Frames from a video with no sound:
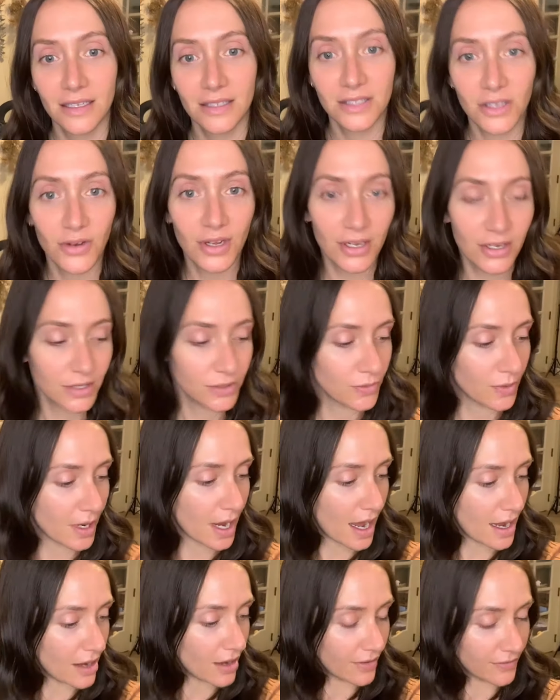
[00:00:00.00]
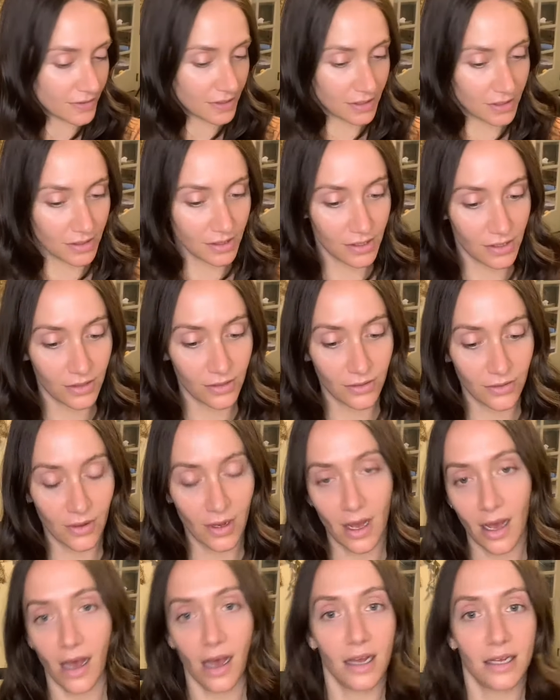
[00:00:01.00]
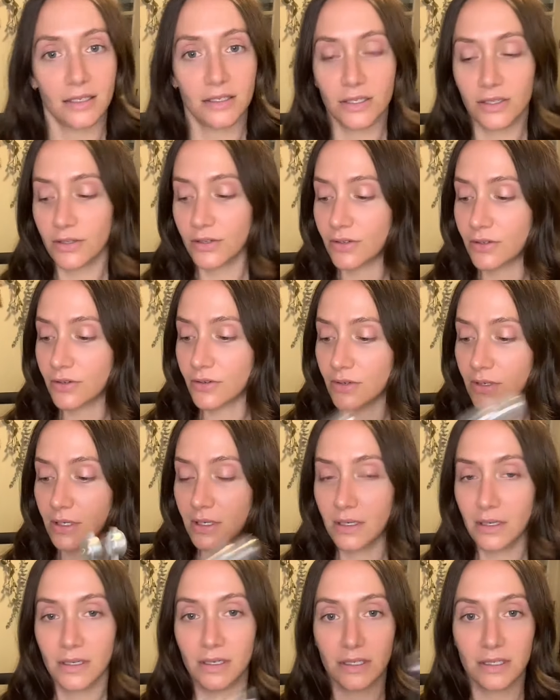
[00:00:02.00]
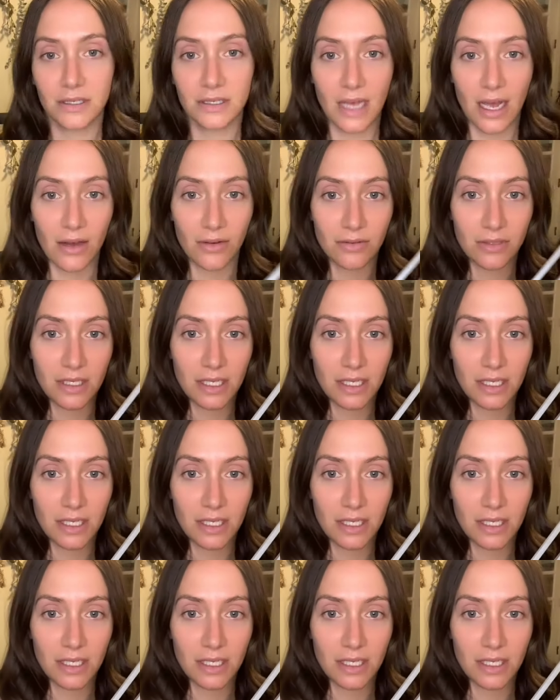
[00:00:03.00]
So here's what I often do I do sound